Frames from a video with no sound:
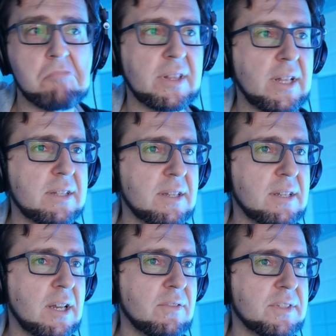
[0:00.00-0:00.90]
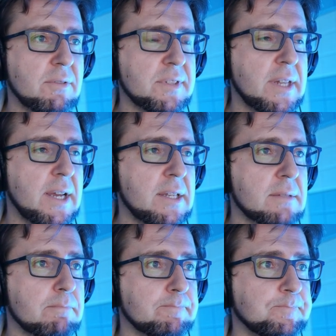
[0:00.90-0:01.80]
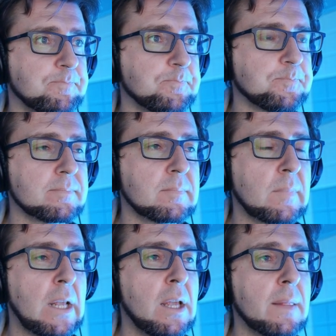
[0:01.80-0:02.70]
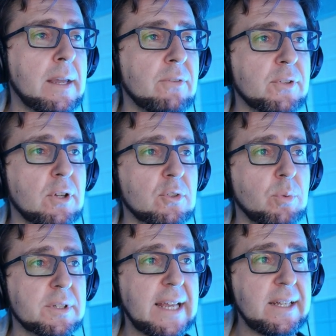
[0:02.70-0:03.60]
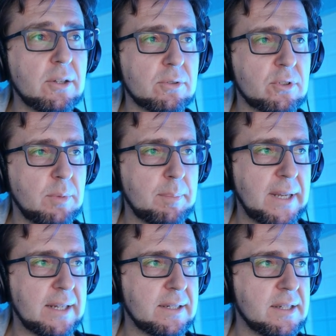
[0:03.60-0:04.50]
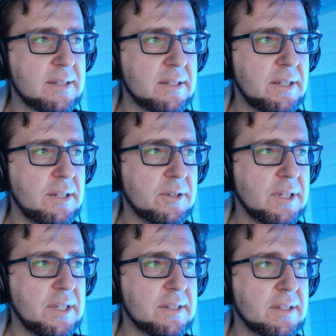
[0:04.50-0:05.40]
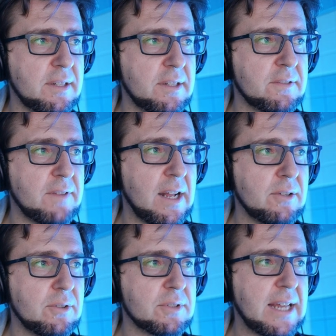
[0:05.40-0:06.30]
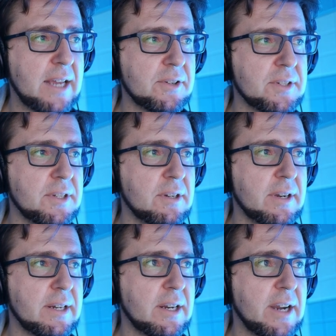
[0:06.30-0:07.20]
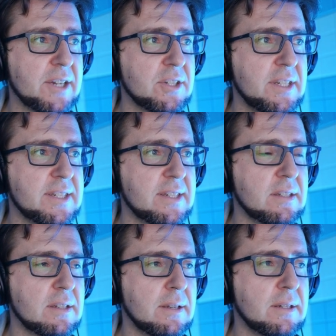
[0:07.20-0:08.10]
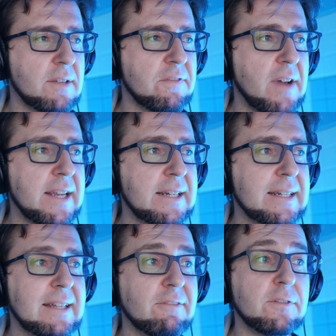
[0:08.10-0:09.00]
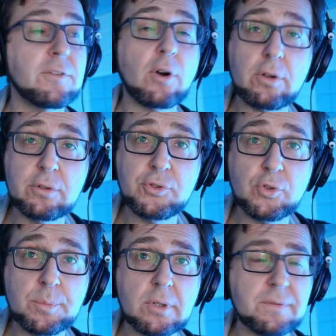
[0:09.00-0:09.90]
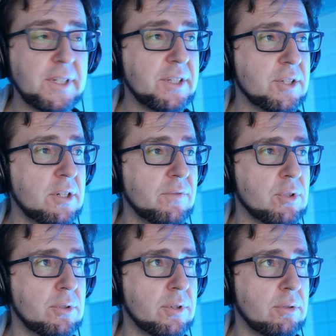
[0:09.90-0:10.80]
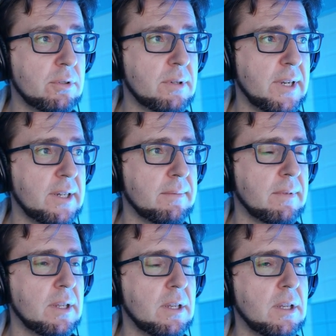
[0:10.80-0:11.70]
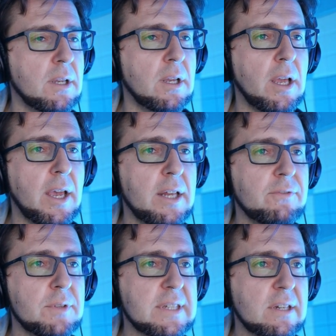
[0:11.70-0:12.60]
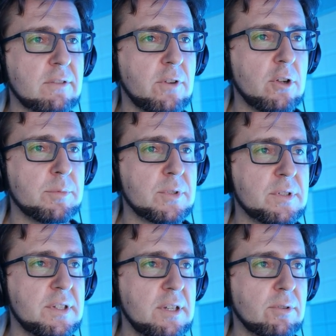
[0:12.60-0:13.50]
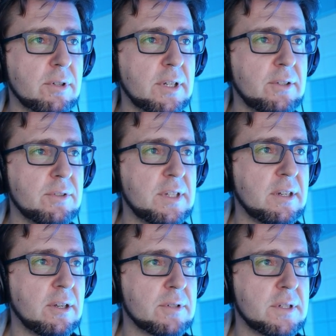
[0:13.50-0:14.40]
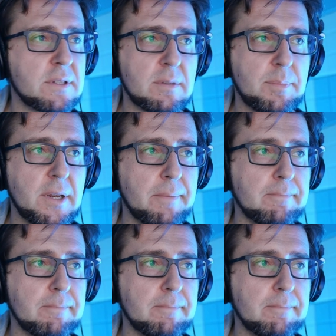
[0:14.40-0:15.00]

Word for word: That's kind of sounds nice. Now, if you don't want any note to be played, this here, these value sliders here, they're actually define the volume of each individual note, right? And if we set the volume to 0, there you see the notes disappear.